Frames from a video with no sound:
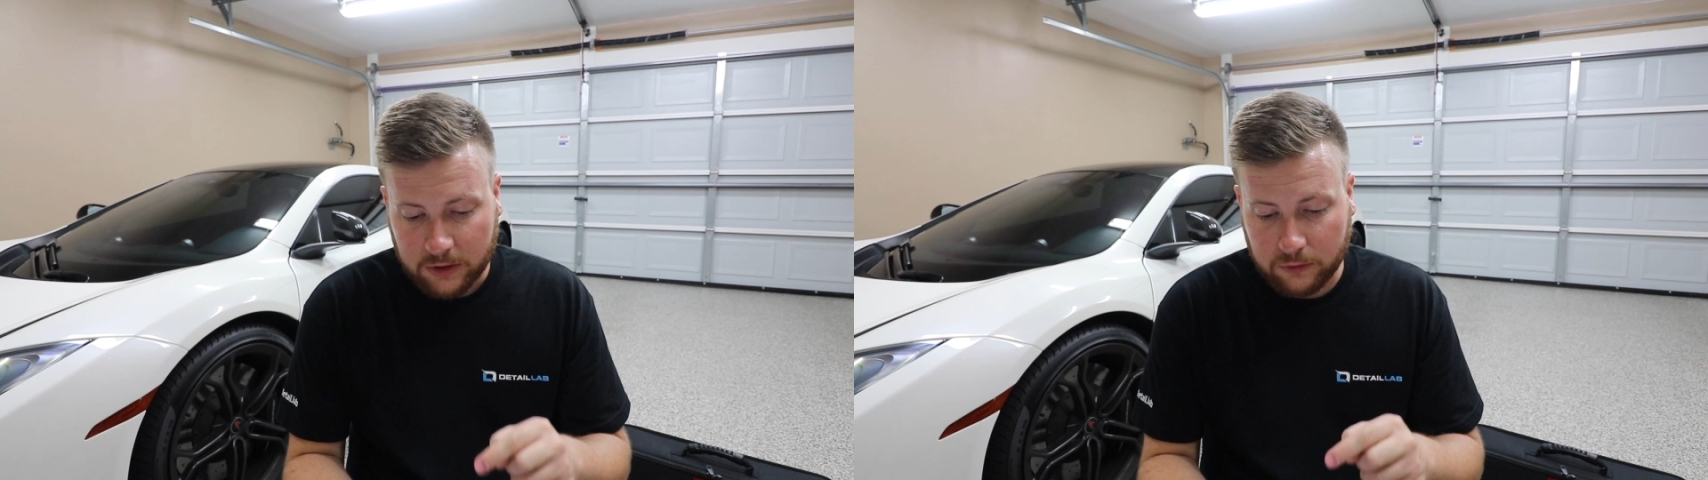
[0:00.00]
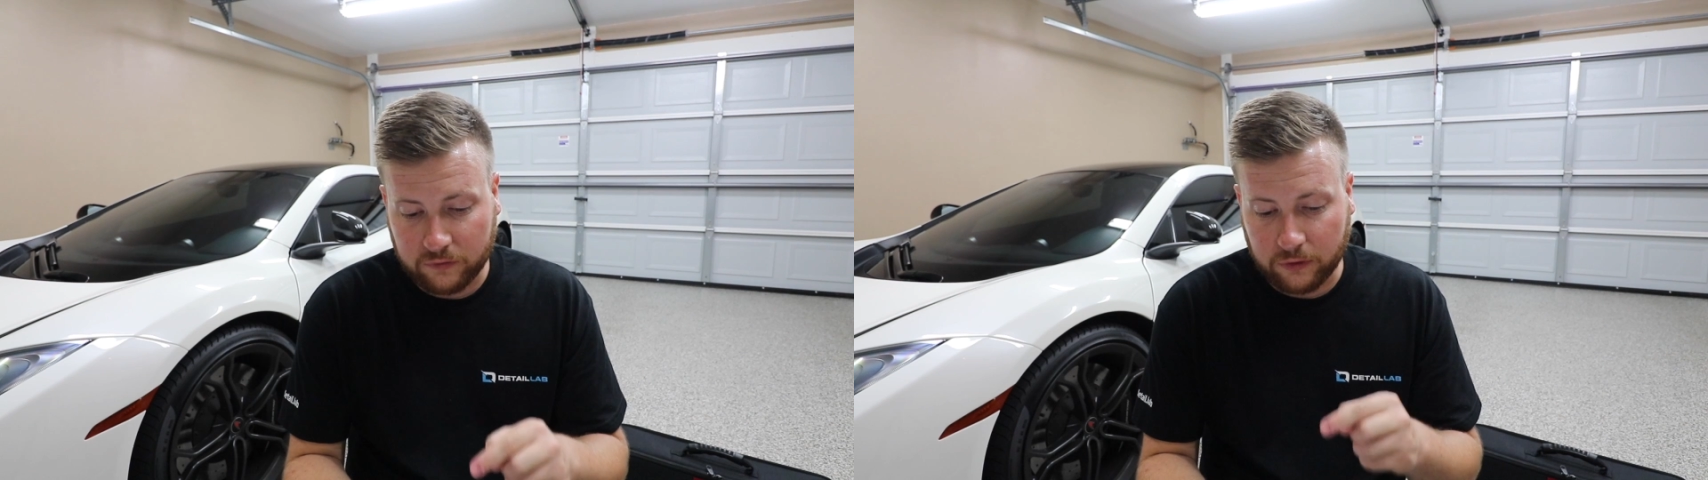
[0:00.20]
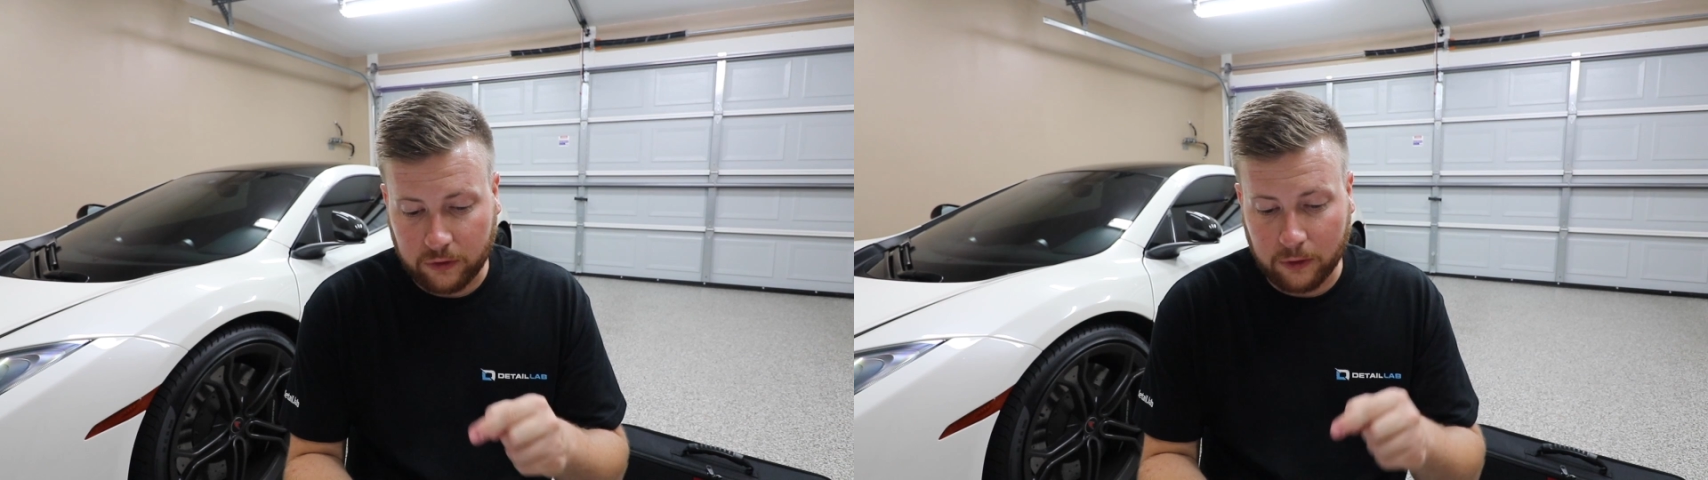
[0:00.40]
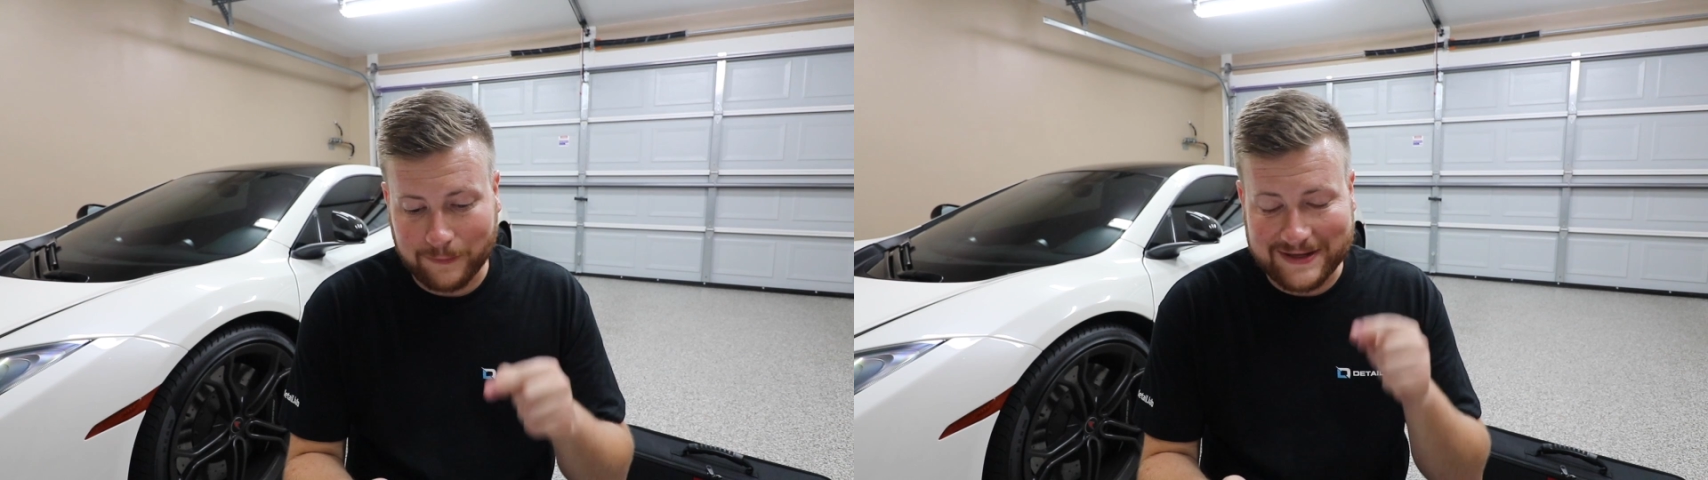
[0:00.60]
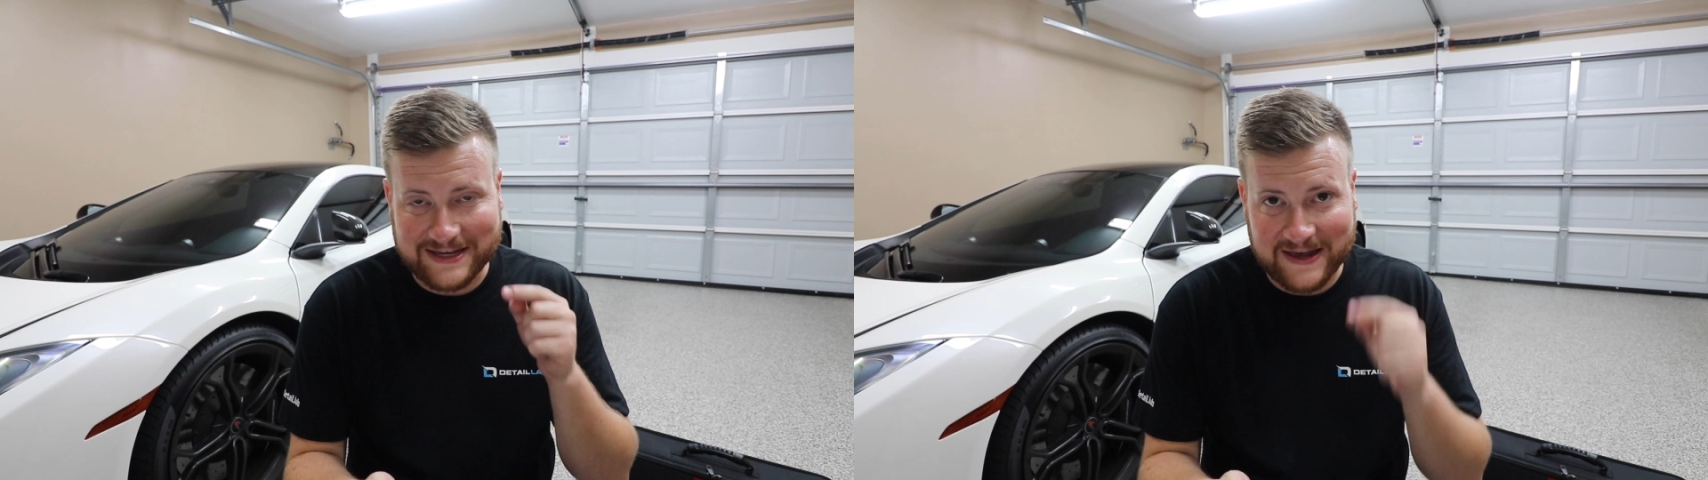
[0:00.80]
use the
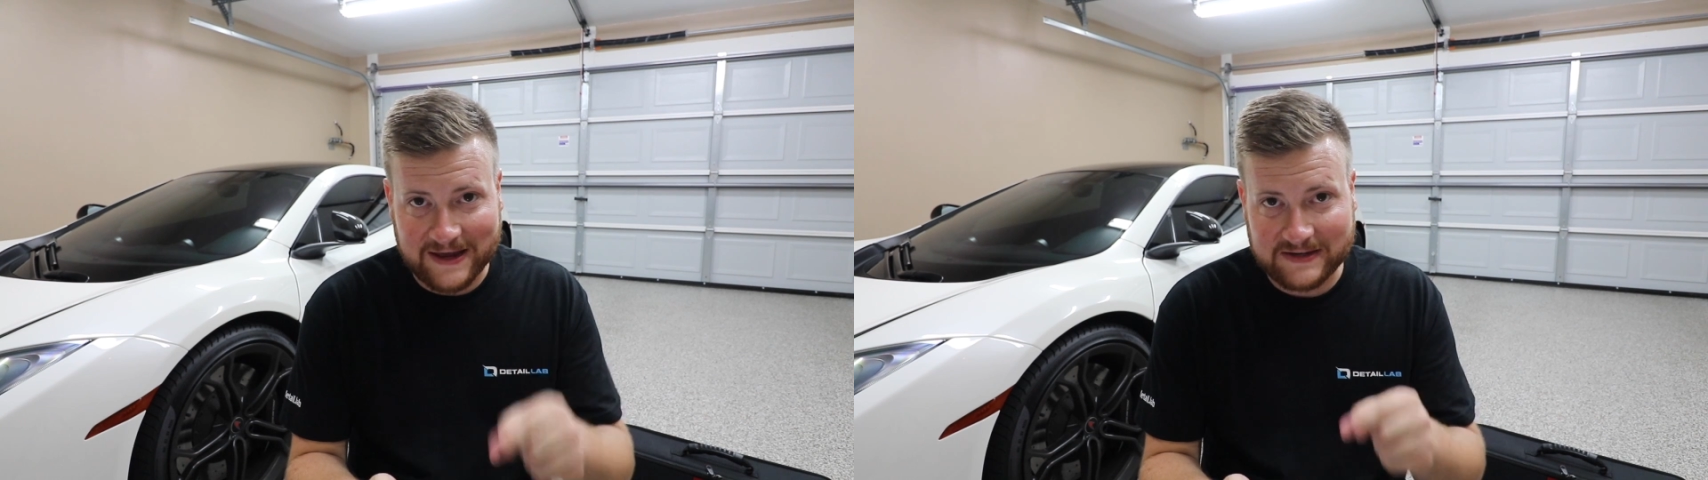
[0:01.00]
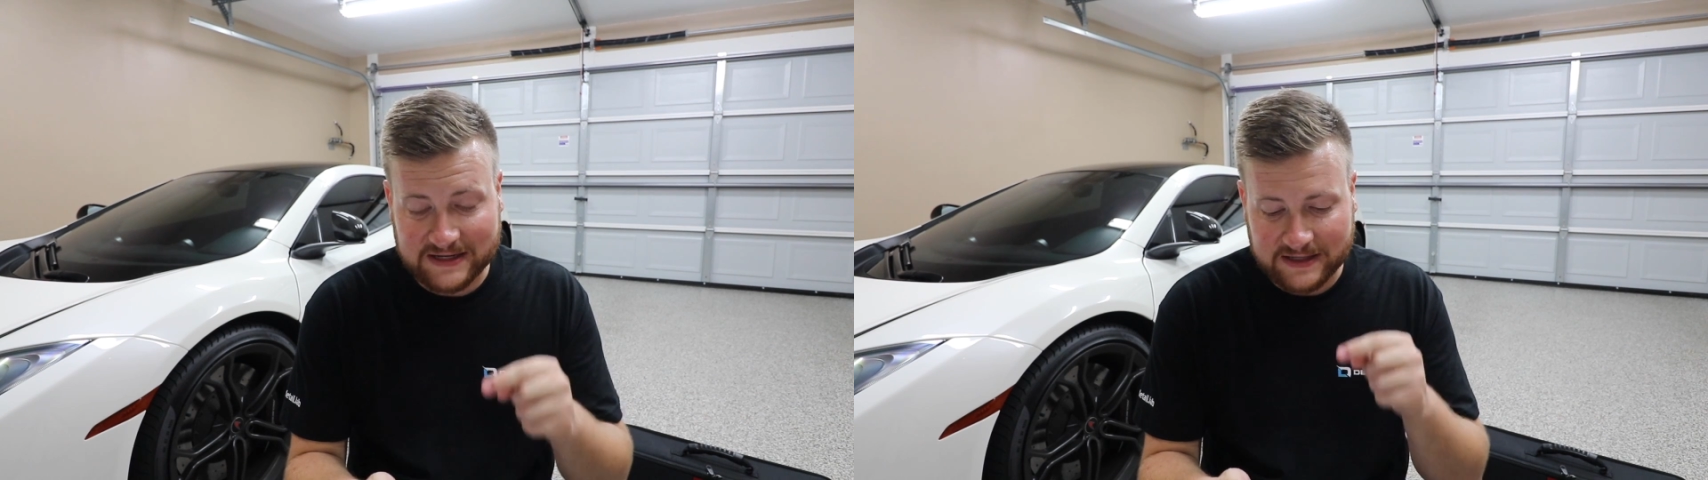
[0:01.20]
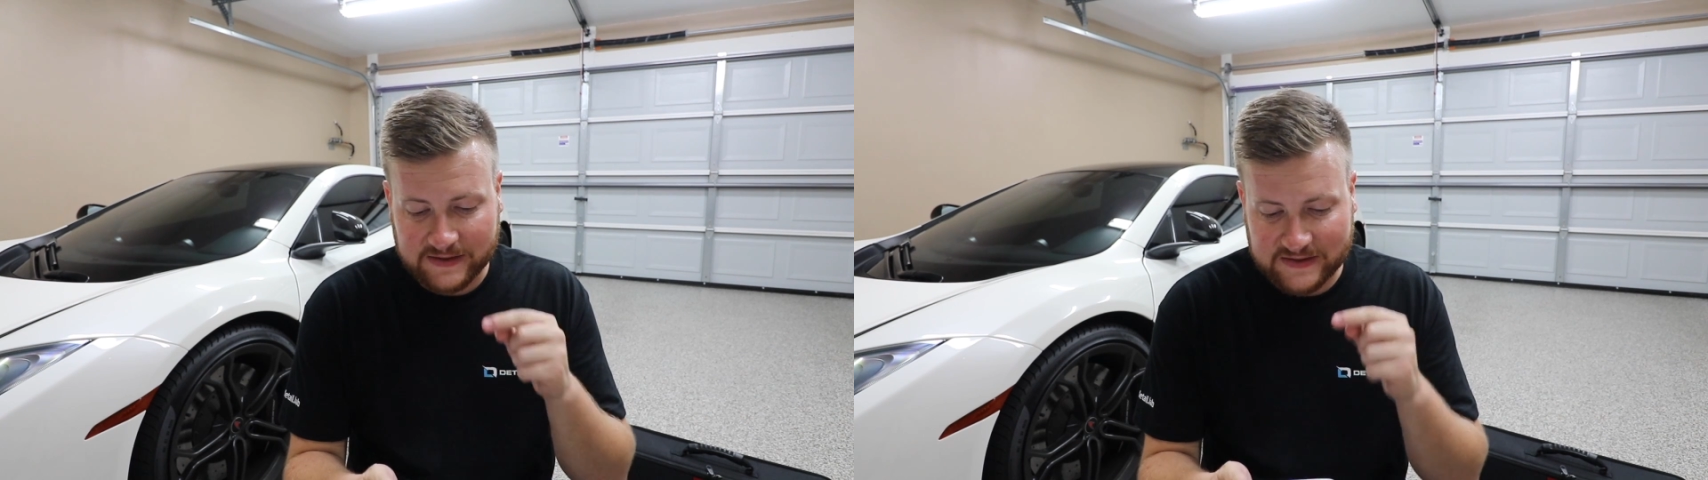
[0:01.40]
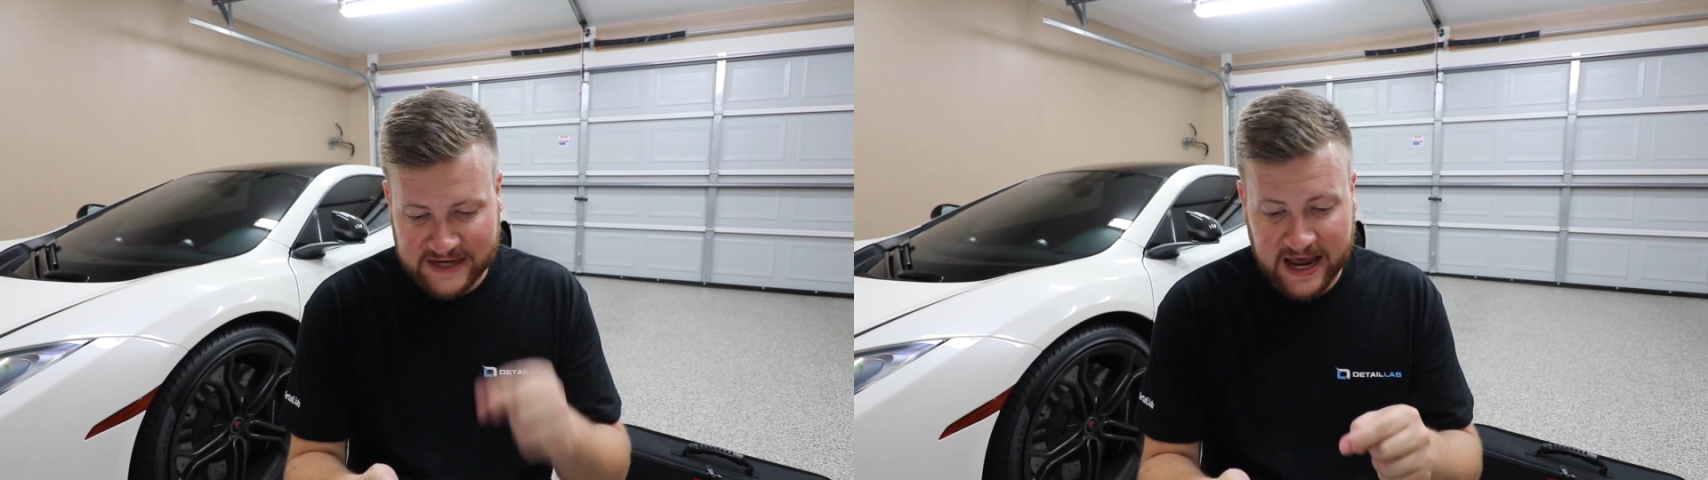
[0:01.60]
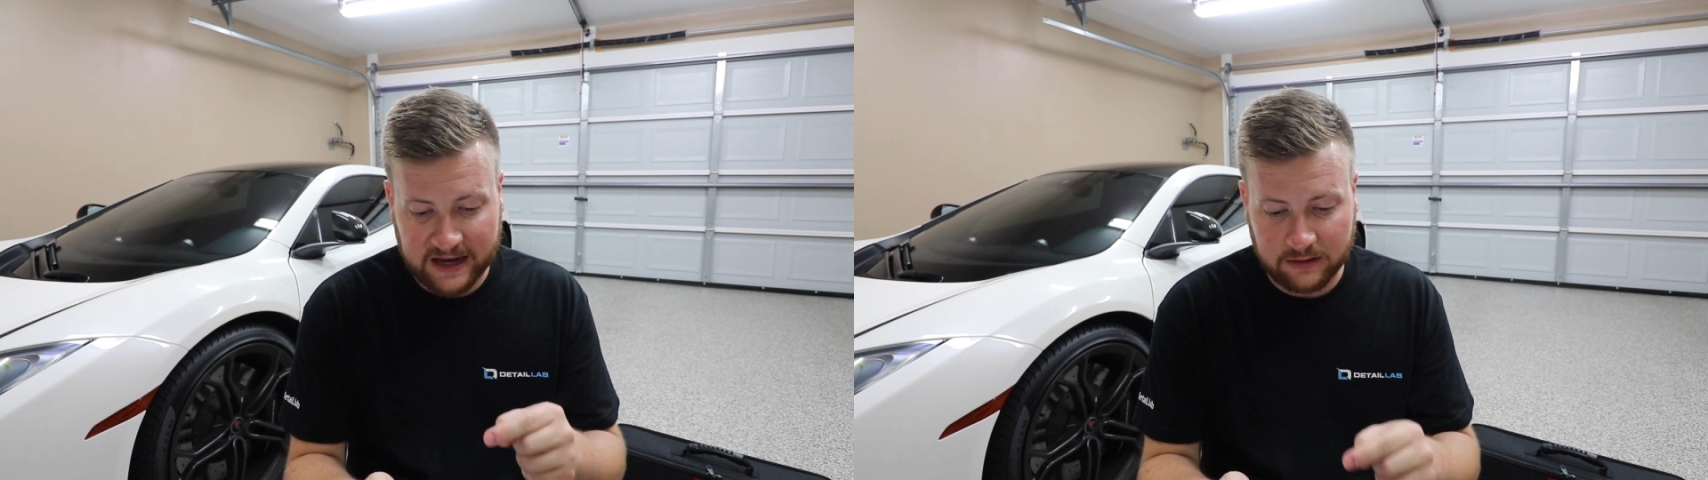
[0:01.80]
code
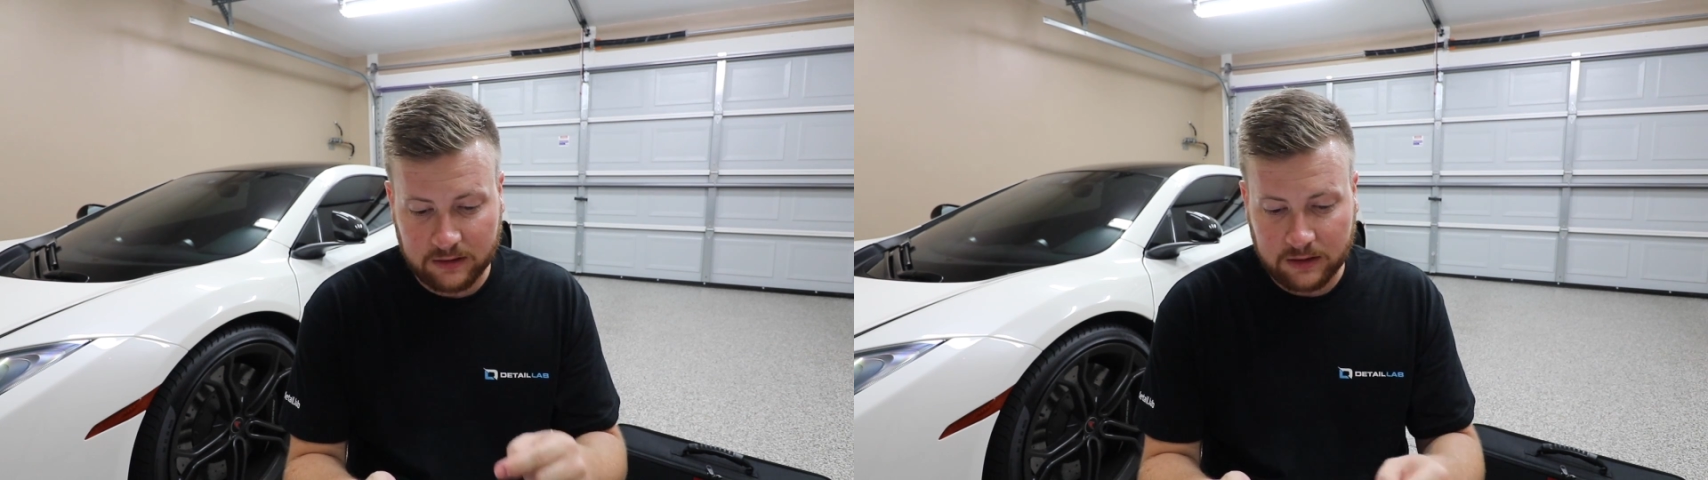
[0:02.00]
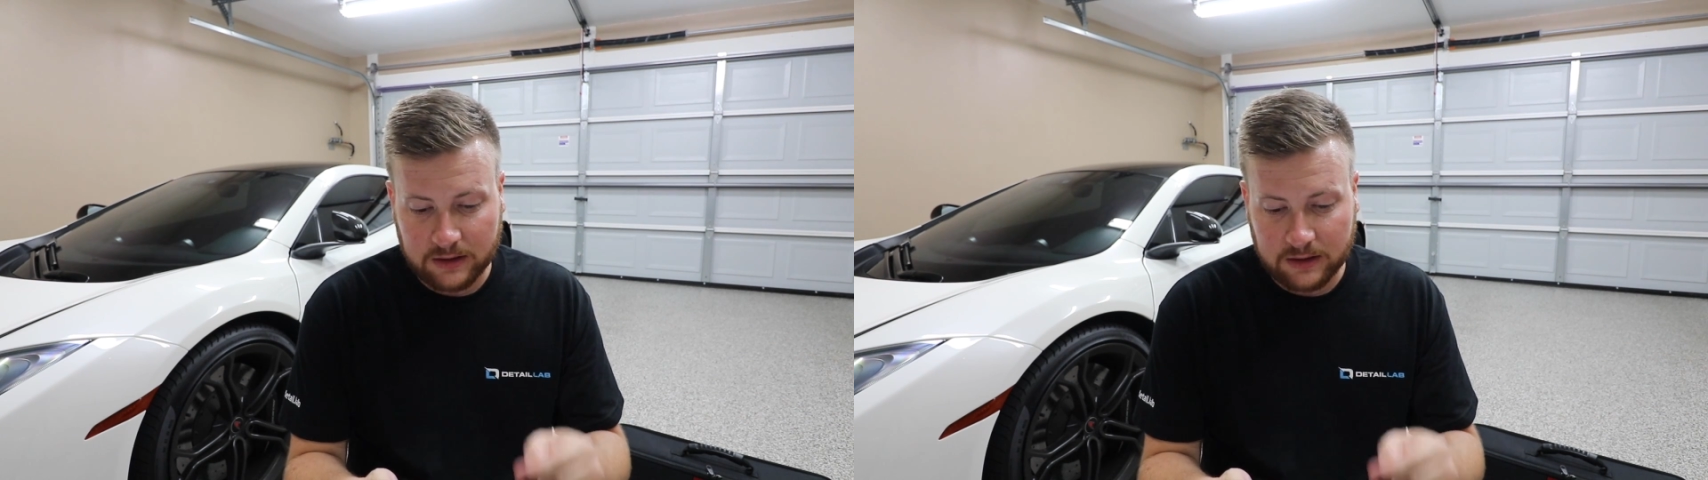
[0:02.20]
KIT10,